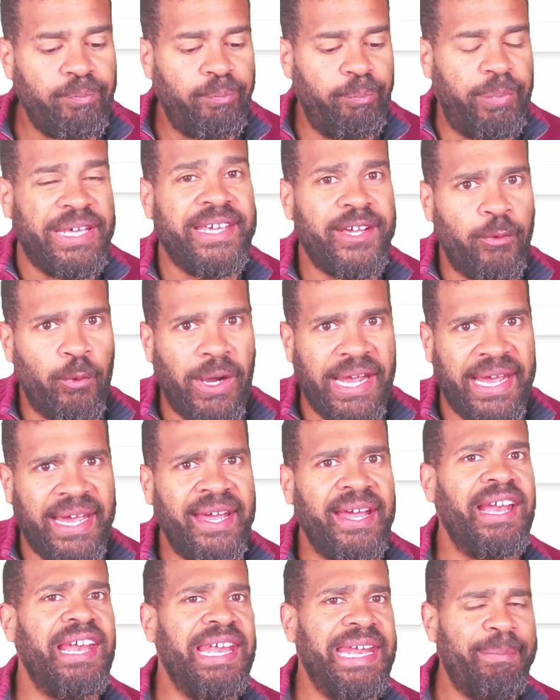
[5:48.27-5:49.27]
be aware,
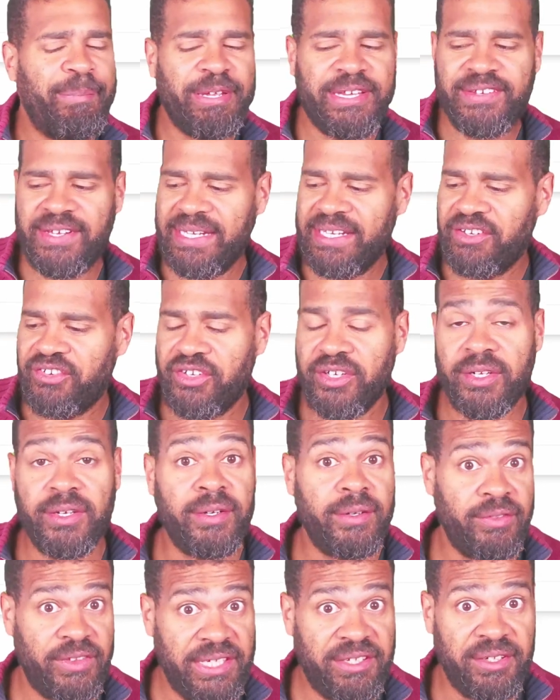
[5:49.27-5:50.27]

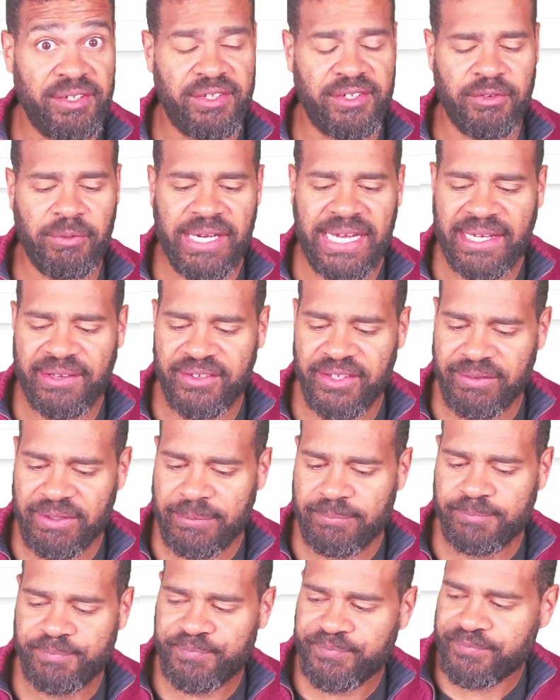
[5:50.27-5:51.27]
limitation, this is the reality of it.
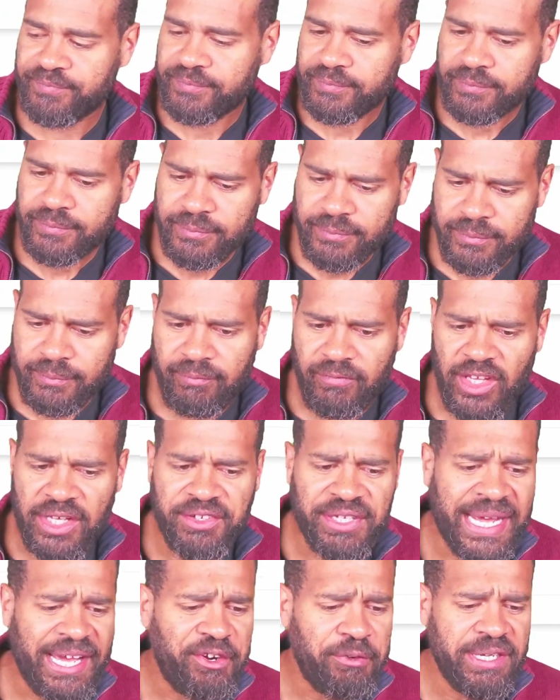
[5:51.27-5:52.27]

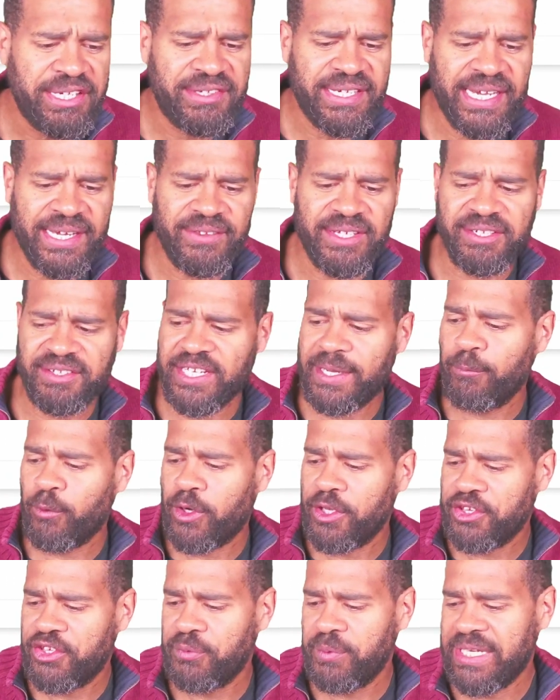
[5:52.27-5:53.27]
So how do we set these up?
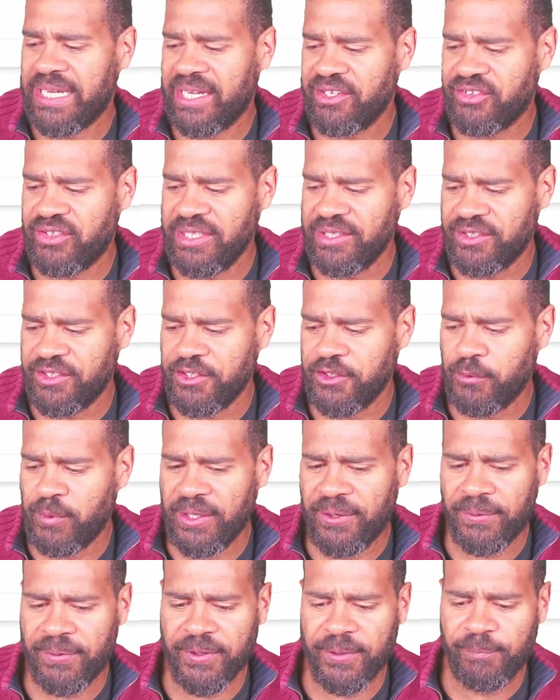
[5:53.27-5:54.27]
What do we actually do
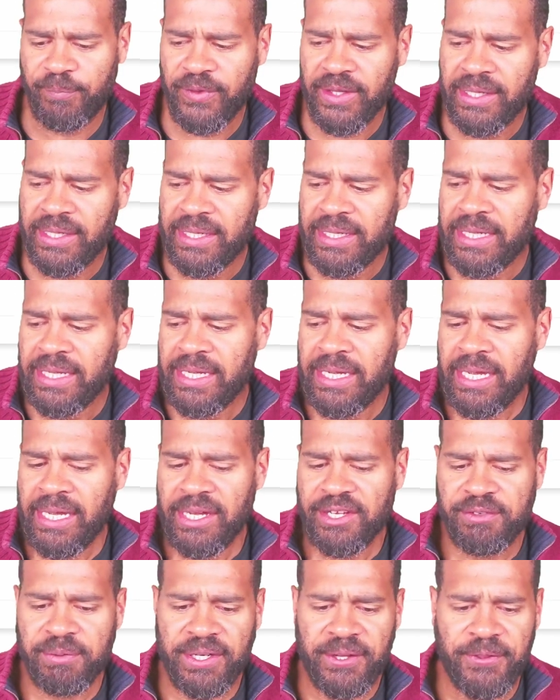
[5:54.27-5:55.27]
with them?
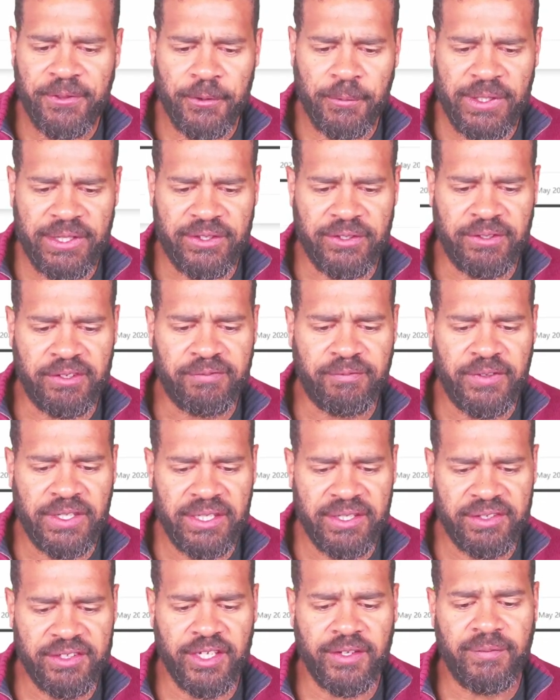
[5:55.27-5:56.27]
So what I thought we'd do is,
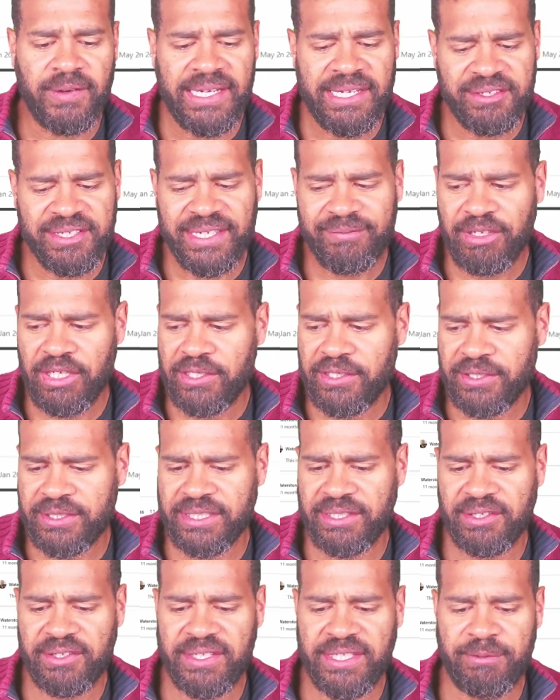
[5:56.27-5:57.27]
first off, let's have a look
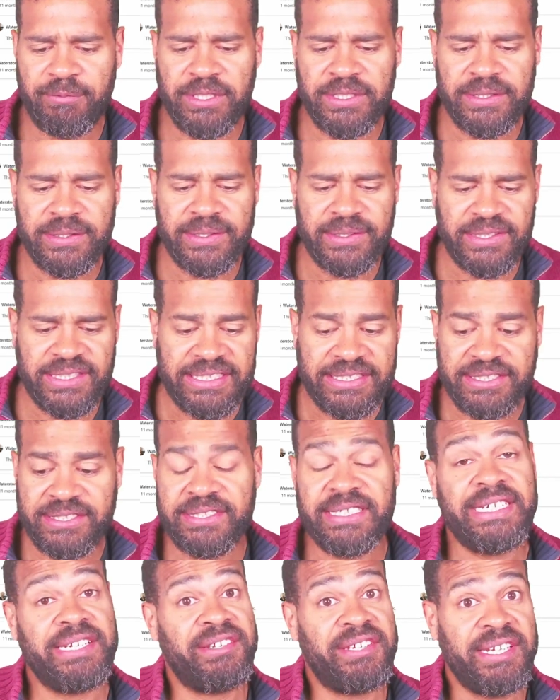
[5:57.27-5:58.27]
and see, well, these are
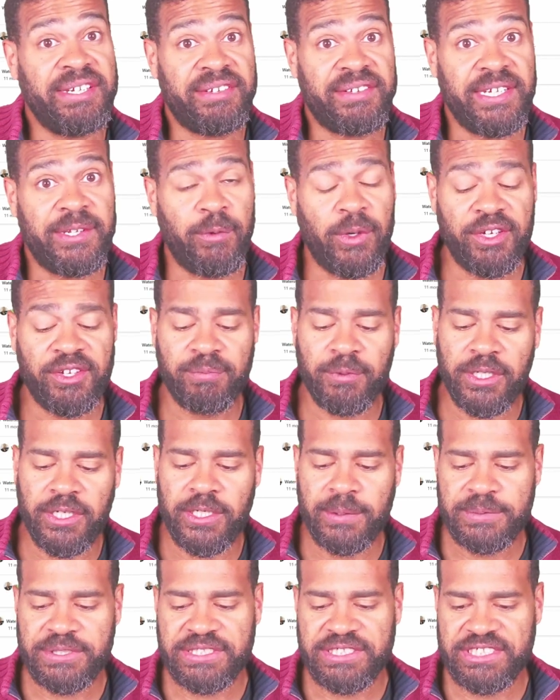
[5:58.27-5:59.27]
the existing ones. What
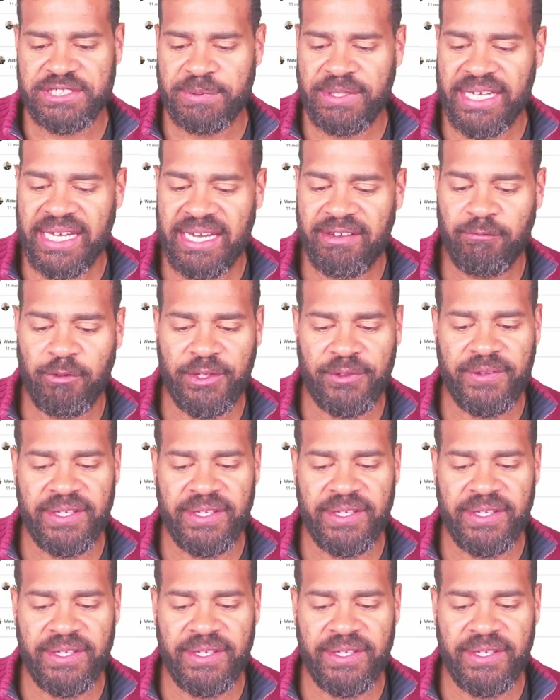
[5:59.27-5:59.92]
options do we have with